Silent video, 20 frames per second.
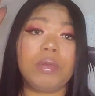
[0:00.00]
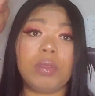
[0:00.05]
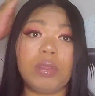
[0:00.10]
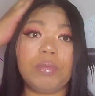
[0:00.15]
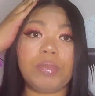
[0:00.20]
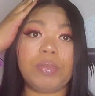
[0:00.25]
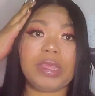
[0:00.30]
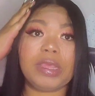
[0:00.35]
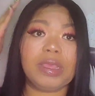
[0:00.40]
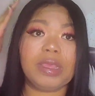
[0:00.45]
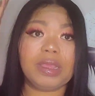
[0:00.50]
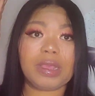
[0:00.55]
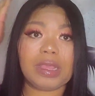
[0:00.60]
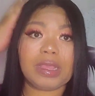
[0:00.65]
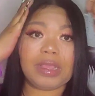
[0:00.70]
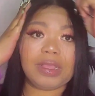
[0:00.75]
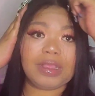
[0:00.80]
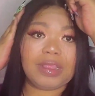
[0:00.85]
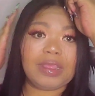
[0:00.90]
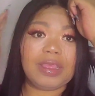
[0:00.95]
But yeah,
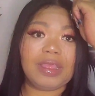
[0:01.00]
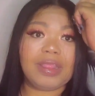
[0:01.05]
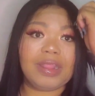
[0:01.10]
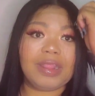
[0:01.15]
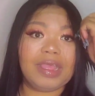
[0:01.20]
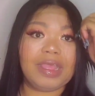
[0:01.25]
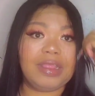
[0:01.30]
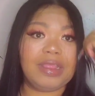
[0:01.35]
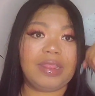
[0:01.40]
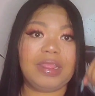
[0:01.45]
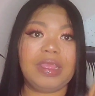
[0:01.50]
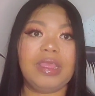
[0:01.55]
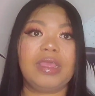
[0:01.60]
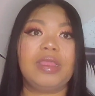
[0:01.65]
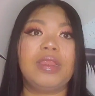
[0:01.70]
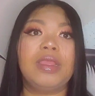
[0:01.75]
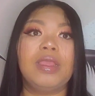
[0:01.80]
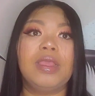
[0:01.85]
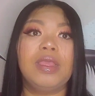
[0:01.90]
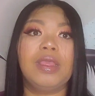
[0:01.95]
guys, that is it.
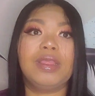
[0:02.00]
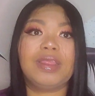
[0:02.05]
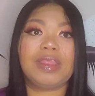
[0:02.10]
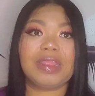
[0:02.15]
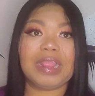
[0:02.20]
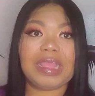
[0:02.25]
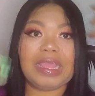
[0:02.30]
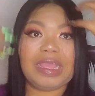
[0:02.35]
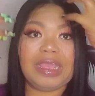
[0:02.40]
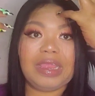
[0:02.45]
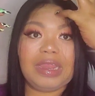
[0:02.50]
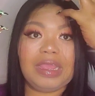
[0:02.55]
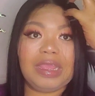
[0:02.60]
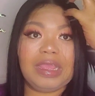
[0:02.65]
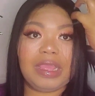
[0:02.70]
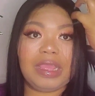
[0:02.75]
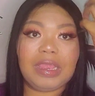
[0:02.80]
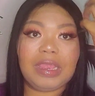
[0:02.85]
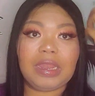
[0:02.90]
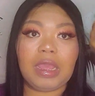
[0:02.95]
Slayed
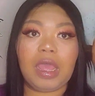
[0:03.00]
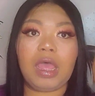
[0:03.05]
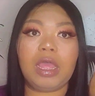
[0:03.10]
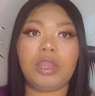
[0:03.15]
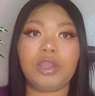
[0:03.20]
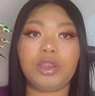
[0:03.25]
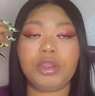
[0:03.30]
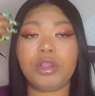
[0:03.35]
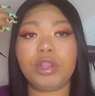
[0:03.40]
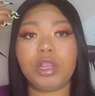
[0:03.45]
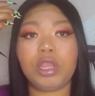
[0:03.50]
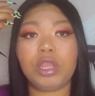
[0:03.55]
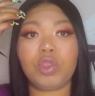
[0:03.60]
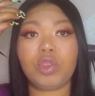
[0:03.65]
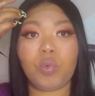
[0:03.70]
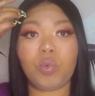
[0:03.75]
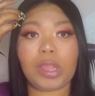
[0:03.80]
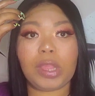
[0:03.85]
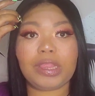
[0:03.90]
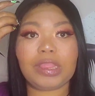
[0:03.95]
in under
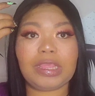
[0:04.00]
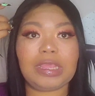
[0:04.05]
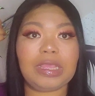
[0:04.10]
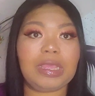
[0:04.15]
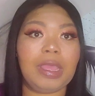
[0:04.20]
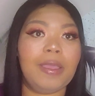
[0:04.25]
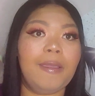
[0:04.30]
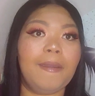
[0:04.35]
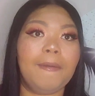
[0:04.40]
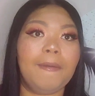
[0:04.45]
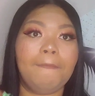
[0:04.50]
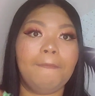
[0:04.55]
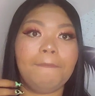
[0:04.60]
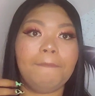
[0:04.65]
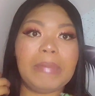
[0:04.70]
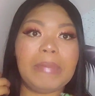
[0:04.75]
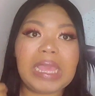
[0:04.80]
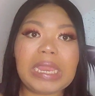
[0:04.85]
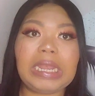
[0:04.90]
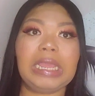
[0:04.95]
20
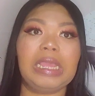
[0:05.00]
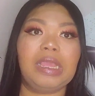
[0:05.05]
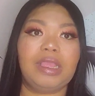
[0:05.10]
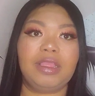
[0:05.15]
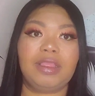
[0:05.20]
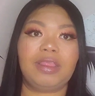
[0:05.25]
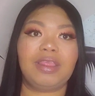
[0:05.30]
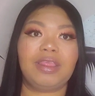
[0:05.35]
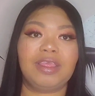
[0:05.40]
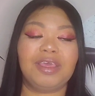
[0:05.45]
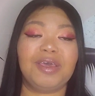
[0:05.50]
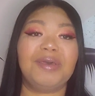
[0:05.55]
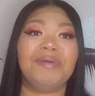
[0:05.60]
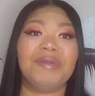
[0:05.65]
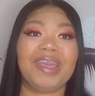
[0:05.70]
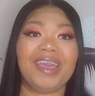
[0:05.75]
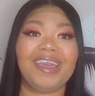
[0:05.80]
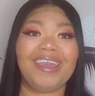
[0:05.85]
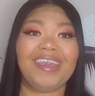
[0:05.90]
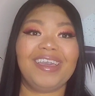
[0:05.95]
minutes.
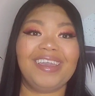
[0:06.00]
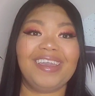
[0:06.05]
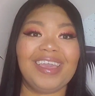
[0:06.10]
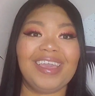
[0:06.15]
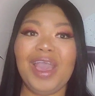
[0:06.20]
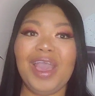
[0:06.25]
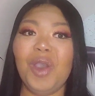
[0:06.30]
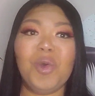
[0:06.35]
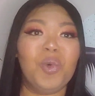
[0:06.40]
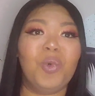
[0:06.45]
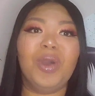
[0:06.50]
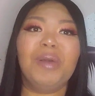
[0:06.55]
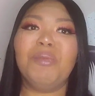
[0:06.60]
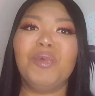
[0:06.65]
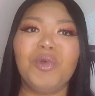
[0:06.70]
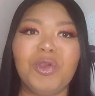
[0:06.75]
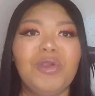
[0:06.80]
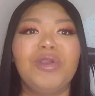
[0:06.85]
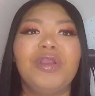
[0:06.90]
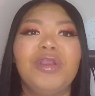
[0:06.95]
Okay, what
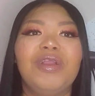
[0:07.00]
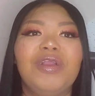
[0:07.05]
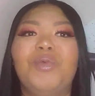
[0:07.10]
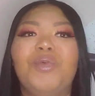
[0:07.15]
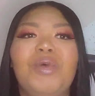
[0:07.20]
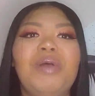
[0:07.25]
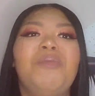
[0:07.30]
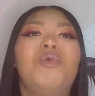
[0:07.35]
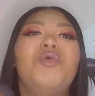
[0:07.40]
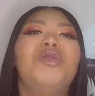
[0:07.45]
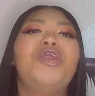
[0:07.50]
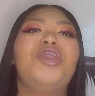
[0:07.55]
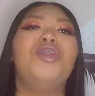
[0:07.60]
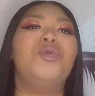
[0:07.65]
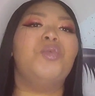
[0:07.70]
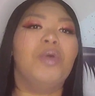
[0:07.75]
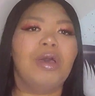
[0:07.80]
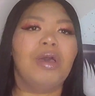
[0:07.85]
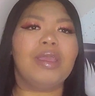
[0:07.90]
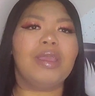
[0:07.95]
more do you
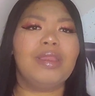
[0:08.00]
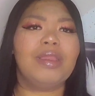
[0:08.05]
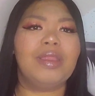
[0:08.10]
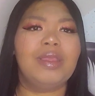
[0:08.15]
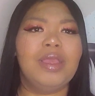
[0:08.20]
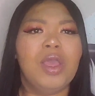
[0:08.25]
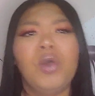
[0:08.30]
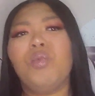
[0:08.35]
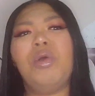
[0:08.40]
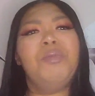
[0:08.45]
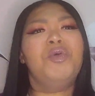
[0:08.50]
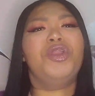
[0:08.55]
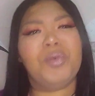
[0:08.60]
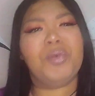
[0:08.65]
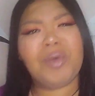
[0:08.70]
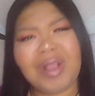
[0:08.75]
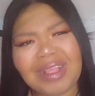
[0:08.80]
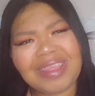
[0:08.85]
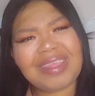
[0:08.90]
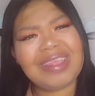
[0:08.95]
want? What more do you
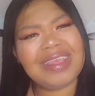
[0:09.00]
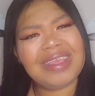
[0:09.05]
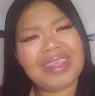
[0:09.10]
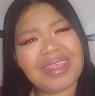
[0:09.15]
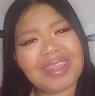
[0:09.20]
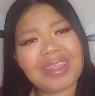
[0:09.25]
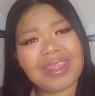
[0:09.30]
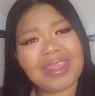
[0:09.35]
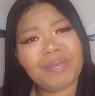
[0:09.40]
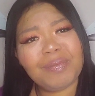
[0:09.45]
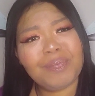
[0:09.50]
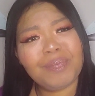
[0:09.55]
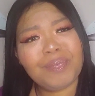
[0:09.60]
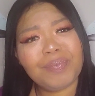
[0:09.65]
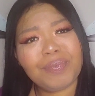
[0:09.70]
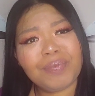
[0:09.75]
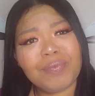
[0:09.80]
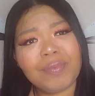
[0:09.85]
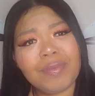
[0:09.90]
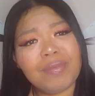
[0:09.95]
want, sis?
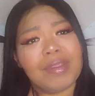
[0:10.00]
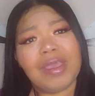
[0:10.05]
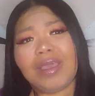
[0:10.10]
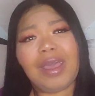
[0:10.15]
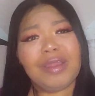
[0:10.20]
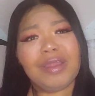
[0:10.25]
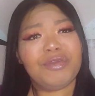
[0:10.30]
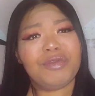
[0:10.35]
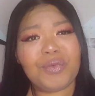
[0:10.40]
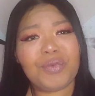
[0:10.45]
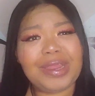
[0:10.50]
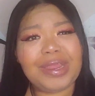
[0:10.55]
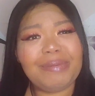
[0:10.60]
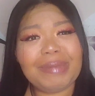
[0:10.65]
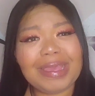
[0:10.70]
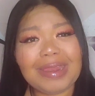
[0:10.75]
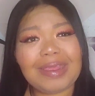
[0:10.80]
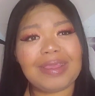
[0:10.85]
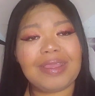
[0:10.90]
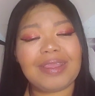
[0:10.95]
Under 20
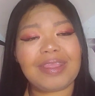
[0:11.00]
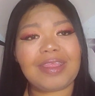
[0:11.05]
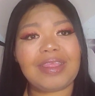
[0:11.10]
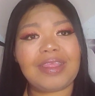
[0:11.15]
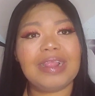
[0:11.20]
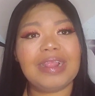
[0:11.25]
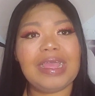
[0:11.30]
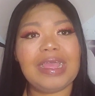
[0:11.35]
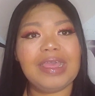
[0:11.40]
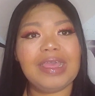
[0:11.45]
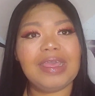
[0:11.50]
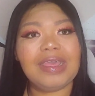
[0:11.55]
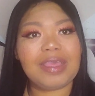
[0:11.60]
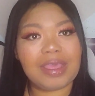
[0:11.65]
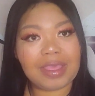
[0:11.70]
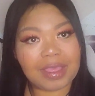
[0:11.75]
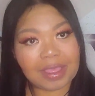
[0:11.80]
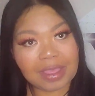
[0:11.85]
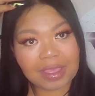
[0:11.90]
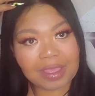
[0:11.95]
minutes. Like,
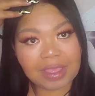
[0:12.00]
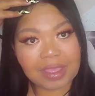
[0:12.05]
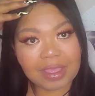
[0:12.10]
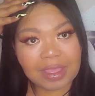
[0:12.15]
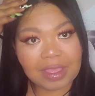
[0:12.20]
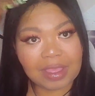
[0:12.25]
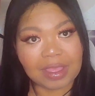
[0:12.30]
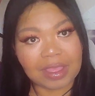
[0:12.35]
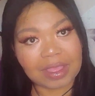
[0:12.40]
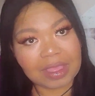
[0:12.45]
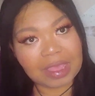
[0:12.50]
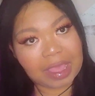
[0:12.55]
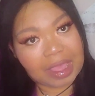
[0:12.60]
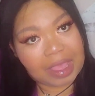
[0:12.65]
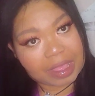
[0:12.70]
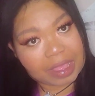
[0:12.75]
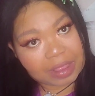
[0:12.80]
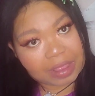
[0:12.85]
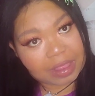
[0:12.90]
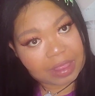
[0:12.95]

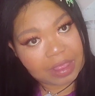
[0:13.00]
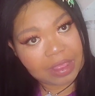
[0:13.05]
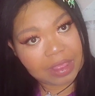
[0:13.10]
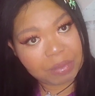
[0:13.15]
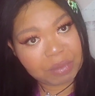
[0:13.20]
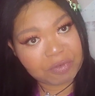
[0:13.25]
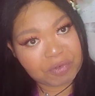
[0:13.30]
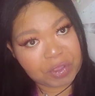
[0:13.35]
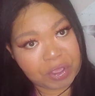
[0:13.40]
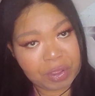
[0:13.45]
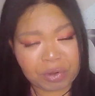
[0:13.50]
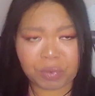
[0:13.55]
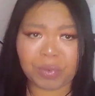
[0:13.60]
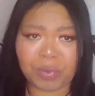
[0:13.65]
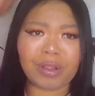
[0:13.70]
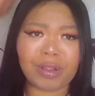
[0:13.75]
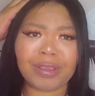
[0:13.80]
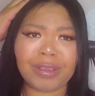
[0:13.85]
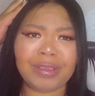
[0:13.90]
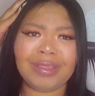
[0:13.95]
yes, before you go to
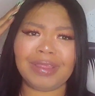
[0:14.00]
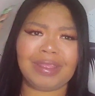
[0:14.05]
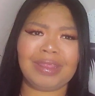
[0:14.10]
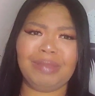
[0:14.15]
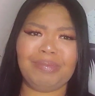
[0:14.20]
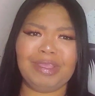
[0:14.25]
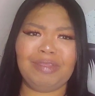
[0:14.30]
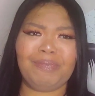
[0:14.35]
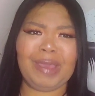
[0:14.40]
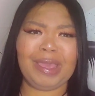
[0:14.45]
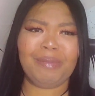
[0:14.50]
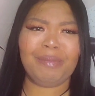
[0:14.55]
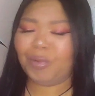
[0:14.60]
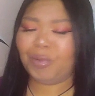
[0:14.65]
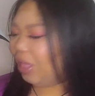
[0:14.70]
work and just clip this bad boy